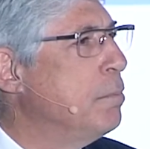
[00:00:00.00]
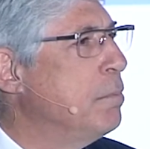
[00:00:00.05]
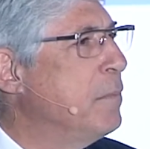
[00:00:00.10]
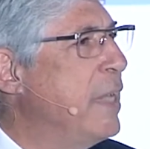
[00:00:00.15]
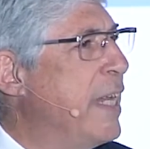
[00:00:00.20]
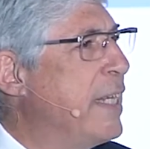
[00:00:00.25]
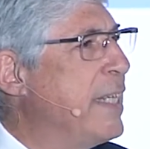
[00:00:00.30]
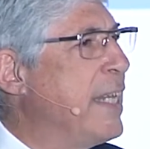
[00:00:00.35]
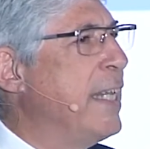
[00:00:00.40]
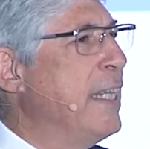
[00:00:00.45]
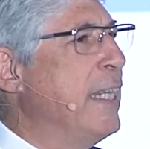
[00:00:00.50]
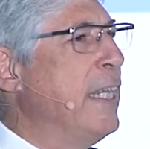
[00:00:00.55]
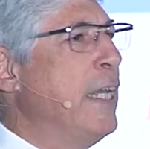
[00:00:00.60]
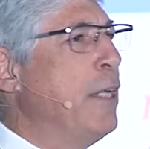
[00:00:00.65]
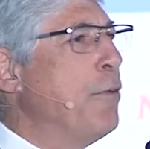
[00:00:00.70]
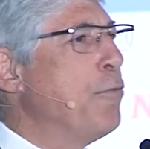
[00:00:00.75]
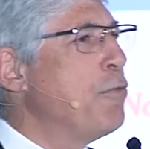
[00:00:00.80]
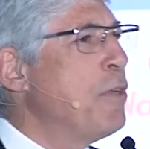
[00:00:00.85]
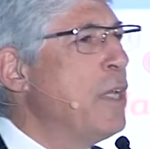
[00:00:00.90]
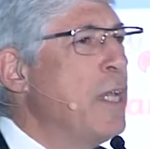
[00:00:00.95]
It can
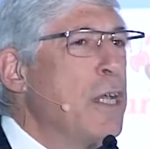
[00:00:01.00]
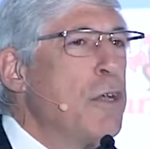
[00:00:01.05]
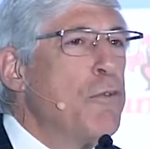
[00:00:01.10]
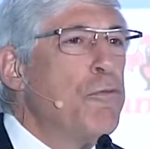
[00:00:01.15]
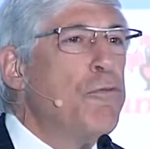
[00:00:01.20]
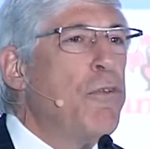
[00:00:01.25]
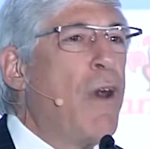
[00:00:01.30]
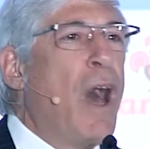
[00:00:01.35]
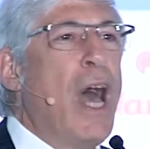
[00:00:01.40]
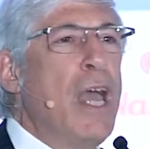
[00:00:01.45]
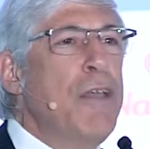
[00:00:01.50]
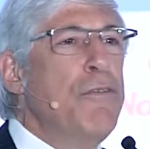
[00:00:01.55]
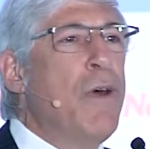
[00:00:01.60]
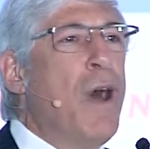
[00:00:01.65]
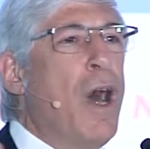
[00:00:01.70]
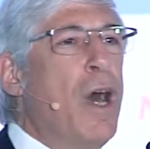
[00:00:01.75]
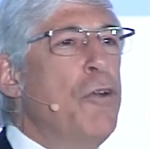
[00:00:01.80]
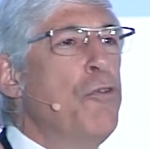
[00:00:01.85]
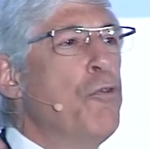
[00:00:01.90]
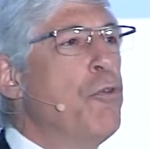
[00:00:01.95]
lift
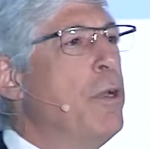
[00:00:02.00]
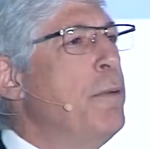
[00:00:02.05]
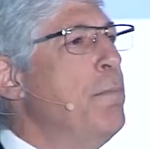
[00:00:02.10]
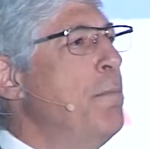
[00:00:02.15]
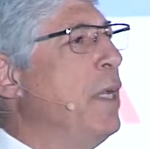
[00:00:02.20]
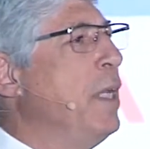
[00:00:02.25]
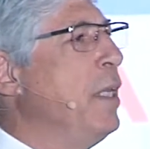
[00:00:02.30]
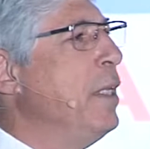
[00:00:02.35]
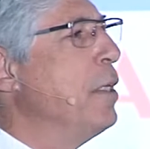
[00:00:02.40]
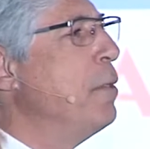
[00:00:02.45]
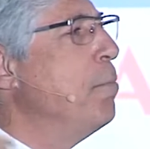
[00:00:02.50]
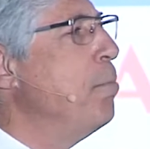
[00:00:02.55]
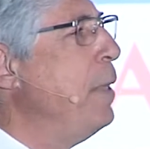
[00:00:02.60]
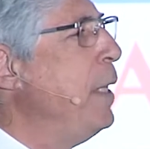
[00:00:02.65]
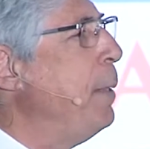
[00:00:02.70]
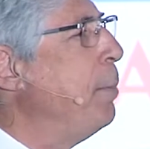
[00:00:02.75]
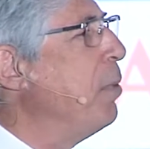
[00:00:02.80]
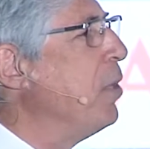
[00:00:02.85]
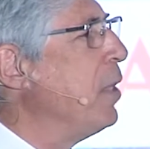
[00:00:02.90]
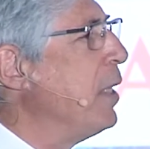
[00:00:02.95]
500 million
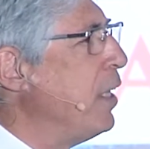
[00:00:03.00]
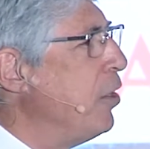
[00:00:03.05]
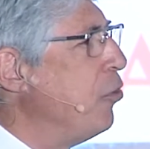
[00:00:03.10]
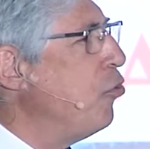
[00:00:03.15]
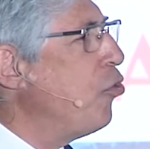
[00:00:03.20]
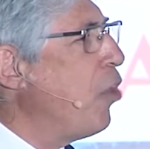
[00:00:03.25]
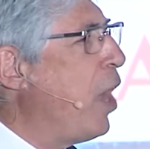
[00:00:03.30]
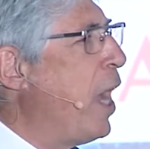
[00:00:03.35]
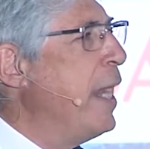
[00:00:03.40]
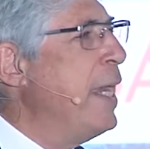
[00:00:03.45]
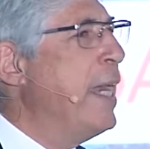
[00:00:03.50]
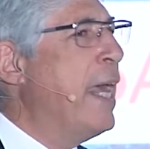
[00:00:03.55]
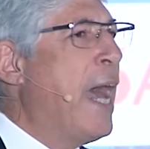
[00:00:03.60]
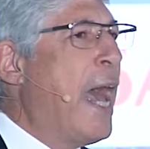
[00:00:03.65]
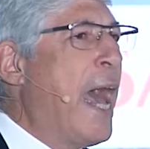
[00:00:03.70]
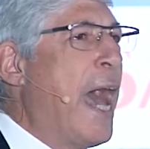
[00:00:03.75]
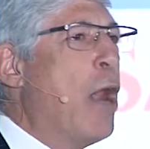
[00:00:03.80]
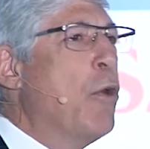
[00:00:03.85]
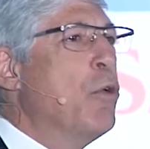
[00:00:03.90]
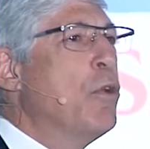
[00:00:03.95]
people in China
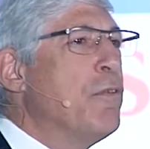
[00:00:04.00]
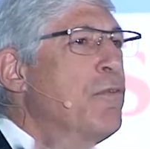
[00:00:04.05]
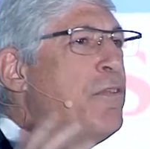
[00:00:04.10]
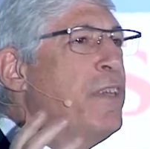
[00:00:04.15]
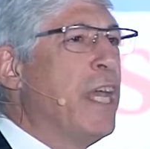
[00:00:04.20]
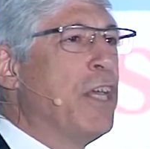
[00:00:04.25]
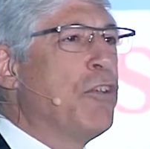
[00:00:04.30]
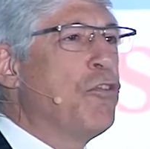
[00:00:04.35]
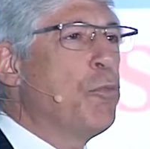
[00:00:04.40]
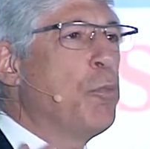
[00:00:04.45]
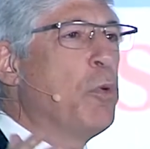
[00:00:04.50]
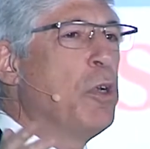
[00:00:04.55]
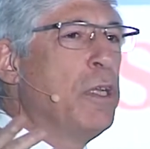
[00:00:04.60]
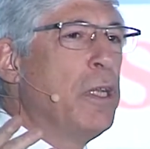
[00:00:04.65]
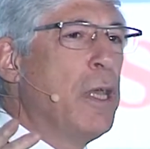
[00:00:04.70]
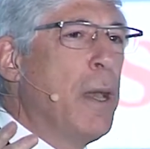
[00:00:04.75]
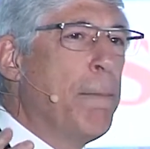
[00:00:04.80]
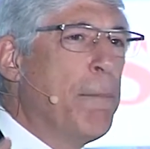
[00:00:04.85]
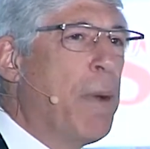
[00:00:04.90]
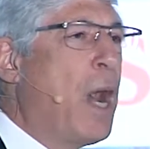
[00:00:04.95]
out of desperate
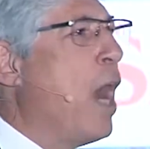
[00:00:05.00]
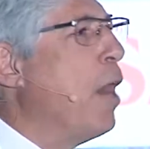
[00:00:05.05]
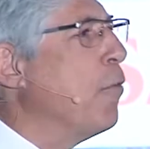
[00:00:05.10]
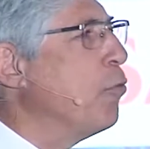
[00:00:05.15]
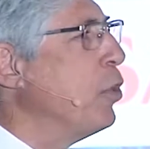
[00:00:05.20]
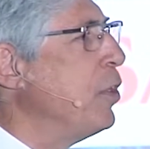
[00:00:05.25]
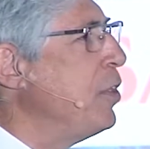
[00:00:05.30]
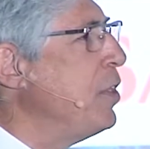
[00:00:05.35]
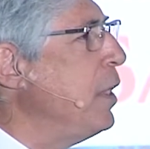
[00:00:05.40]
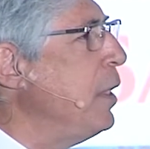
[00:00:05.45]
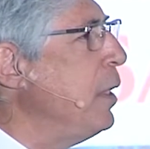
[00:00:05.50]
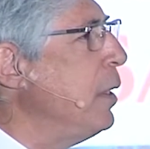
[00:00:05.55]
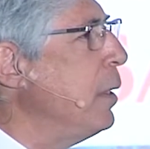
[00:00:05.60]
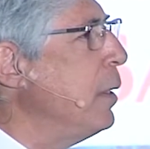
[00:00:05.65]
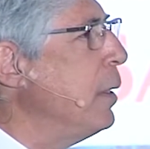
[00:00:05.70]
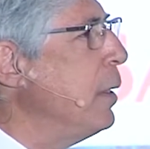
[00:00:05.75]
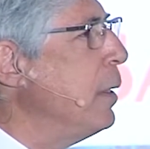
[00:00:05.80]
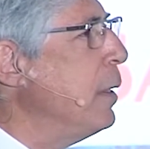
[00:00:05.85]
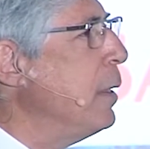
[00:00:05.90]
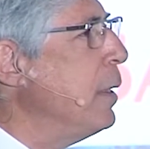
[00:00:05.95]
poverty
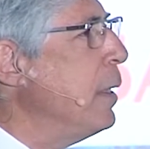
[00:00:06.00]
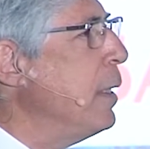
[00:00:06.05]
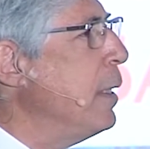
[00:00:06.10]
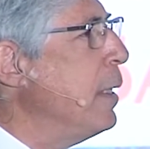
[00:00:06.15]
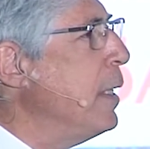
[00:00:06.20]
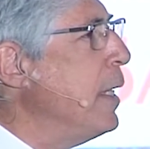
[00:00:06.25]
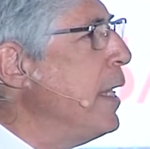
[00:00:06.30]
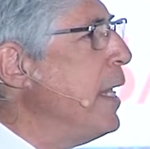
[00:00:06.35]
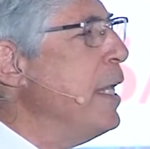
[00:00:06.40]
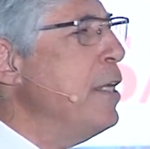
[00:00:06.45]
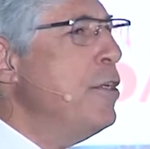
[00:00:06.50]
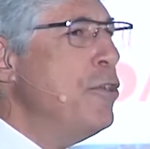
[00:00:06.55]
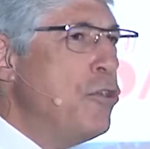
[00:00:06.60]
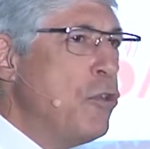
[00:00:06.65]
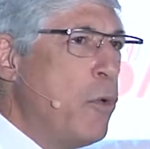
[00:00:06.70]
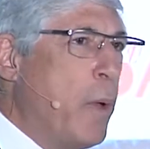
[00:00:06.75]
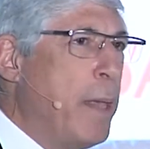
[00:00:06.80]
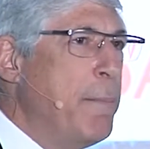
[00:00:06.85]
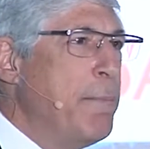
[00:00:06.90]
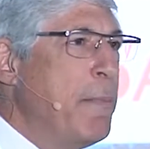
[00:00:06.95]

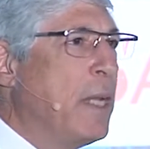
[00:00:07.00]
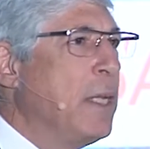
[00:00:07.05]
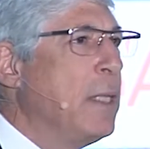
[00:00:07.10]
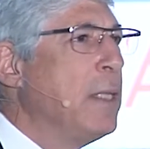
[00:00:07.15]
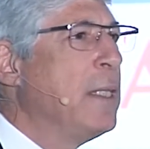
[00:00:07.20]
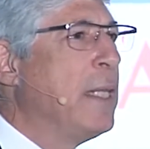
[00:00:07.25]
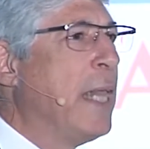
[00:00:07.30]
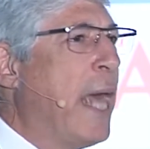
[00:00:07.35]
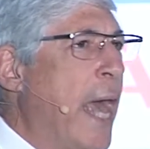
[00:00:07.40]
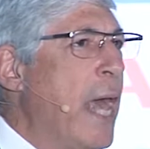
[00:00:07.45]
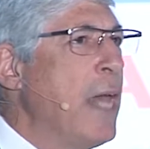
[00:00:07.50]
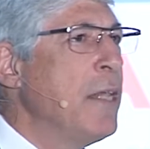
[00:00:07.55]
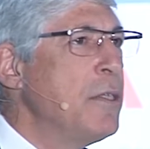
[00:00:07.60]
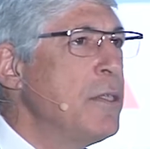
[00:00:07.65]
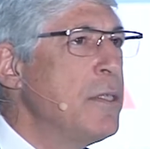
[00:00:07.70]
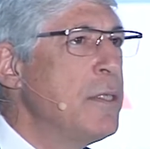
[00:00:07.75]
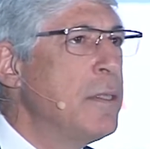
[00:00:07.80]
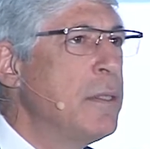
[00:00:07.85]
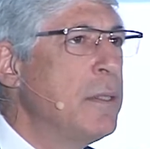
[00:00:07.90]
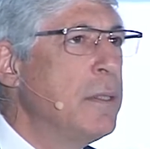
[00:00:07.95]
into a middle
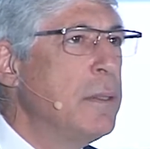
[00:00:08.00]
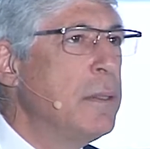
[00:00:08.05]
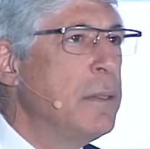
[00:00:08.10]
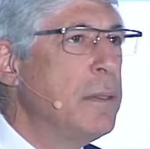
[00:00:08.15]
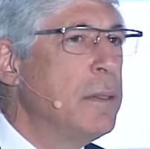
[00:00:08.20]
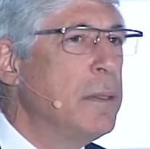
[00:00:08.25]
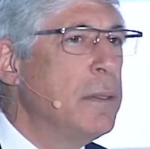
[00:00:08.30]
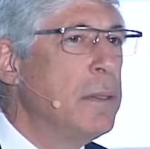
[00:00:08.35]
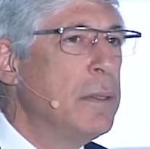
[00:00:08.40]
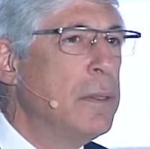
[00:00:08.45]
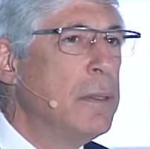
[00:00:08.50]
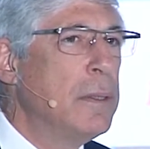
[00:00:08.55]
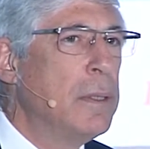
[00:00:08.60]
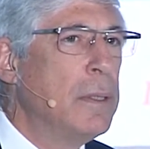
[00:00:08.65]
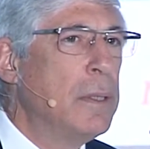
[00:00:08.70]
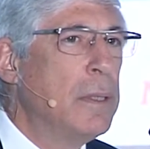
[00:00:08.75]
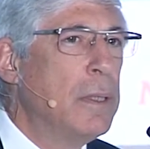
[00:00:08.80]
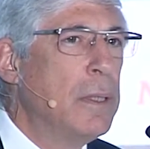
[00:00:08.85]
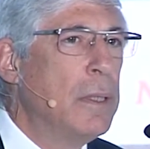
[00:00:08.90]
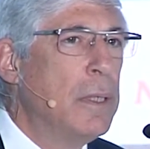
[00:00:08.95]
class,
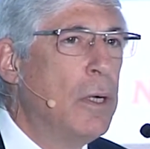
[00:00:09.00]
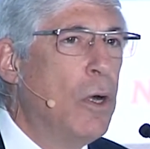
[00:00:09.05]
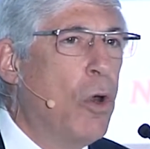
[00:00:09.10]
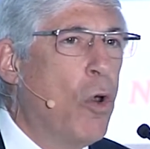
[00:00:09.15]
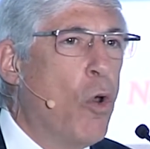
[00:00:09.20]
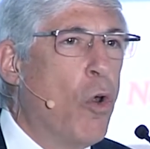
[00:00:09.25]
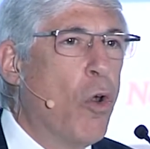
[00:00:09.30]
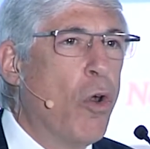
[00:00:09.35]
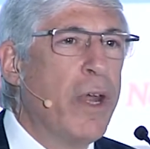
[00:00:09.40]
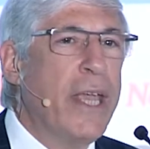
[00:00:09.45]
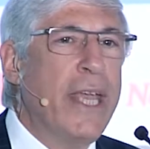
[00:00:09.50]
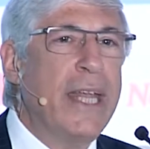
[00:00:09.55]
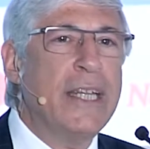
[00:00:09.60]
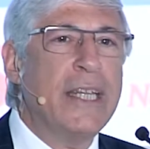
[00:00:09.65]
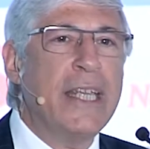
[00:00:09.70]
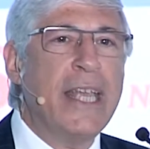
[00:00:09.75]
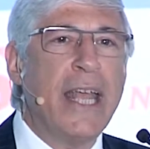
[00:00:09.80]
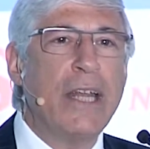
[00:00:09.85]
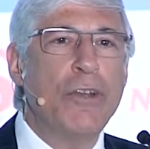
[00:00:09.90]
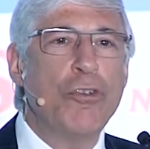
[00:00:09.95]
or
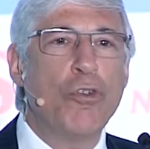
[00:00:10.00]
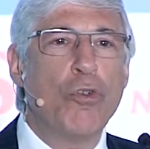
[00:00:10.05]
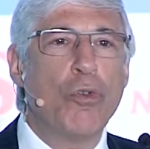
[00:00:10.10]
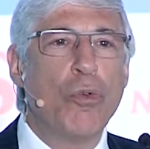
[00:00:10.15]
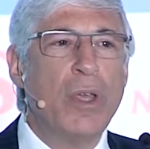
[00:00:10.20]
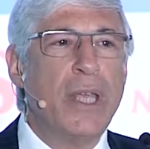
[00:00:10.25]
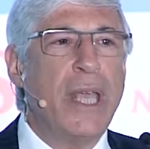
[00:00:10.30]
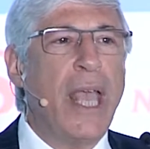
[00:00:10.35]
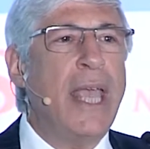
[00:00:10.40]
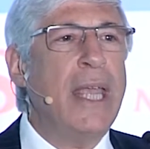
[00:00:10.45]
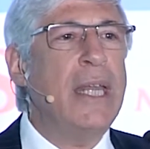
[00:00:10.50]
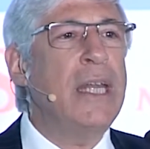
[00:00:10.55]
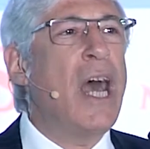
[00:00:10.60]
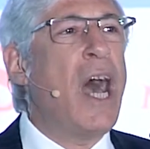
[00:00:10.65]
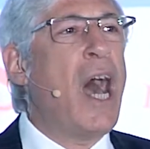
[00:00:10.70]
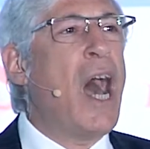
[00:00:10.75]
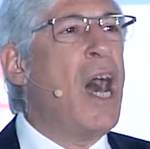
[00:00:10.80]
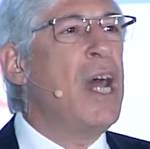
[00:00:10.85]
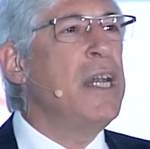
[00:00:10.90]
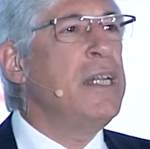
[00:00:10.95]
it can
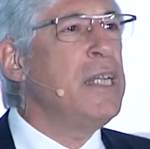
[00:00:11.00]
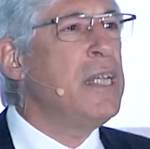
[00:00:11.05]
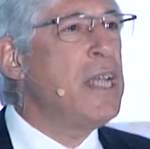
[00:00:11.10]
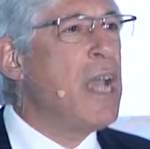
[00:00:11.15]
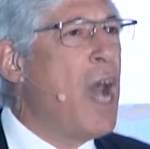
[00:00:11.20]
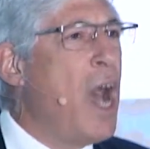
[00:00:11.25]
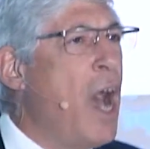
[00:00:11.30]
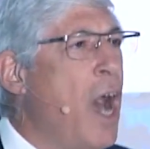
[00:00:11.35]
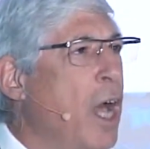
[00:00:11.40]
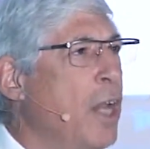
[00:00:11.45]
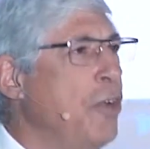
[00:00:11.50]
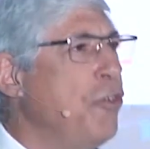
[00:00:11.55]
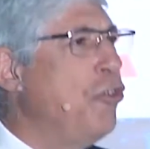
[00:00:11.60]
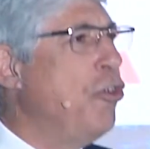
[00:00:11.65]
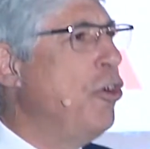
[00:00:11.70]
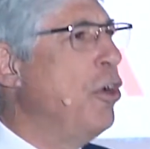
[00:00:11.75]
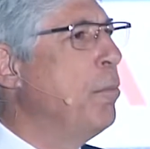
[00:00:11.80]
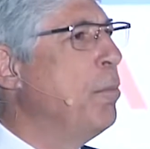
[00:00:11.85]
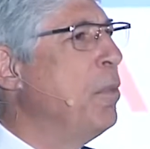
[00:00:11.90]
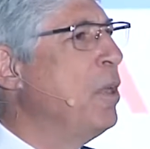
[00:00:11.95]
create
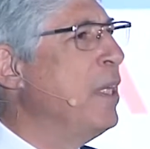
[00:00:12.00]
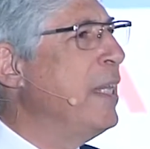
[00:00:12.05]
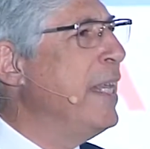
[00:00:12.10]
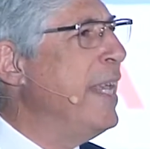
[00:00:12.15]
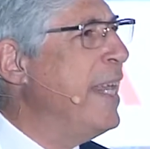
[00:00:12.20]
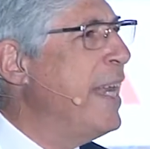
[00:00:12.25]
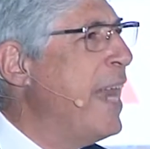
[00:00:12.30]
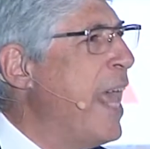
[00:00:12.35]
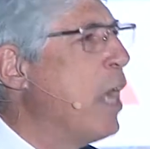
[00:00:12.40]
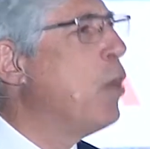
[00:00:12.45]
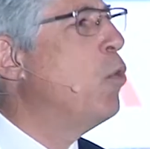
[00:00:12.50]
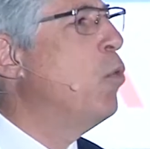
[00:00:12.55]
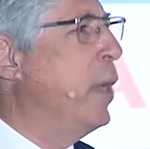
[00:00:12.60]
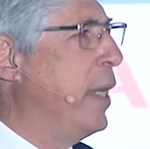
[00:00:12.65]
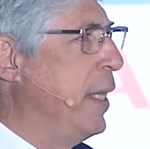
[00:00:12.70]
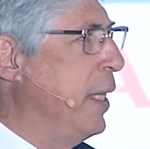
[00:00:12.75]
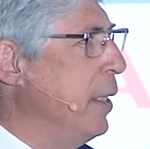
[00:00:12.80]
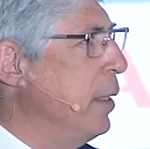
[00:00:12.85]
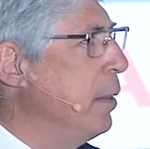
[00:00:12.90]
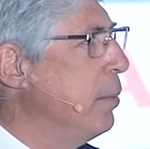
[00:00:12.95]
unconscionable
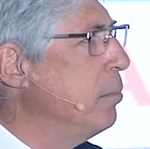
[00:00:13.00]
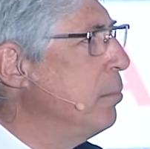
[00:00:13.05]
inequity.